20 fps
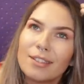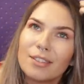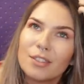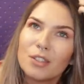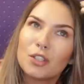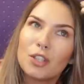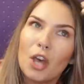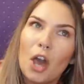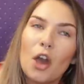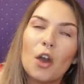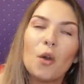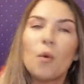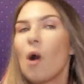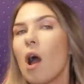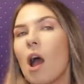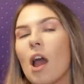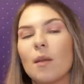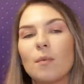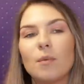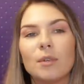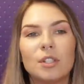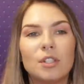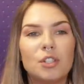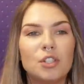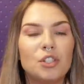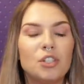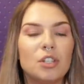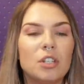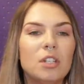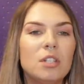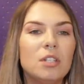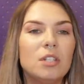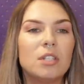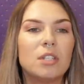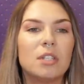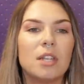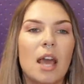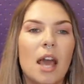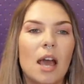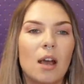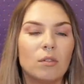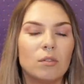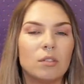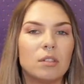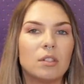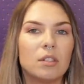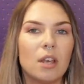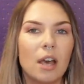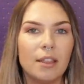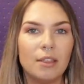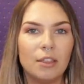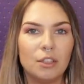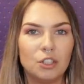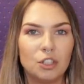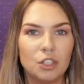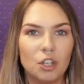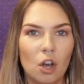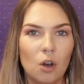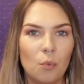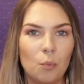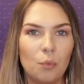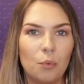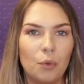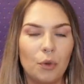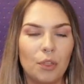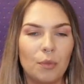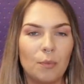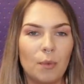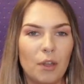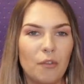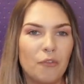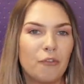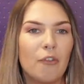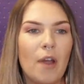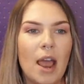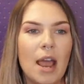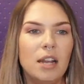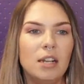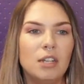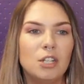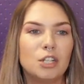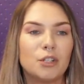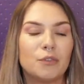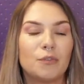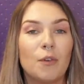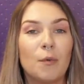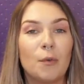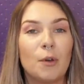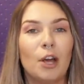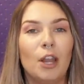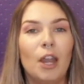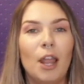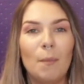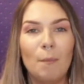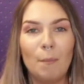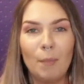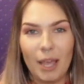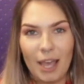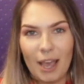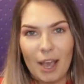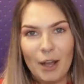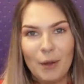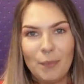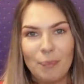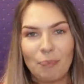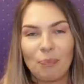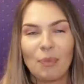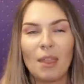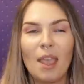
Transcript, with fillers: So, I was stood outside the shop with my friend from Colombia,